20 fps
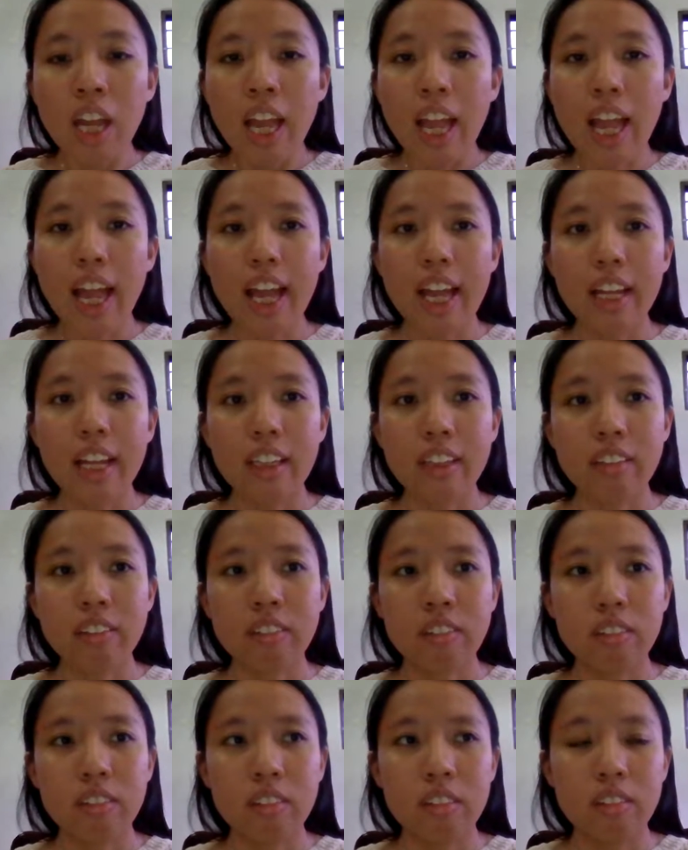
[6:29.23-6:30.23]

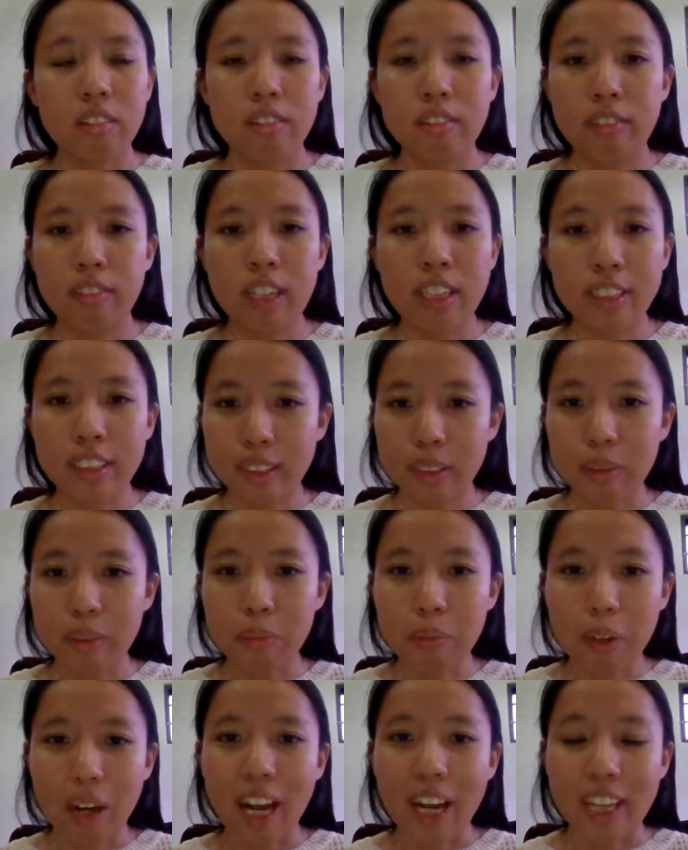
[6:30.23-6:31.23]
And that is
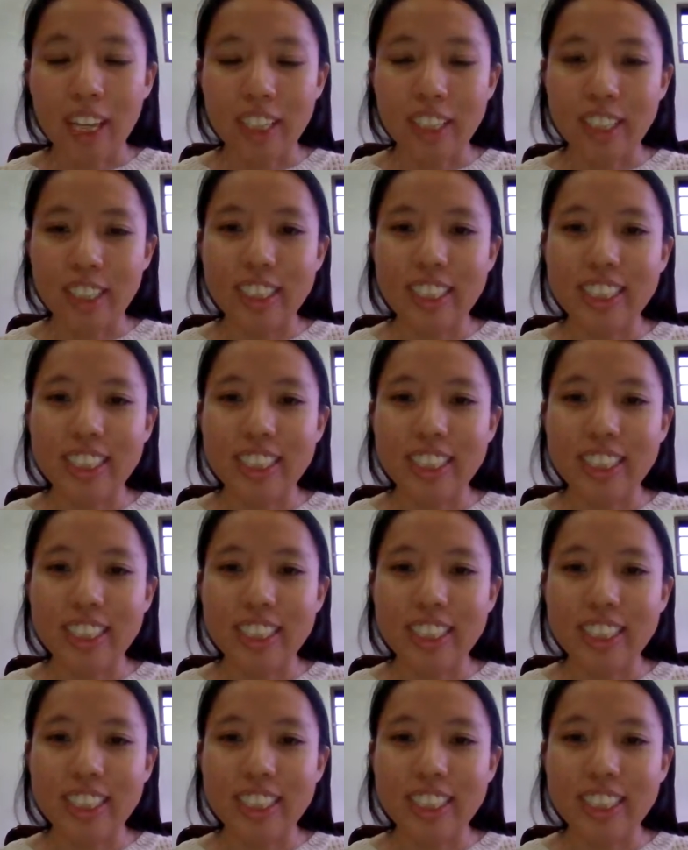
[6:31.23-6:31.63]
why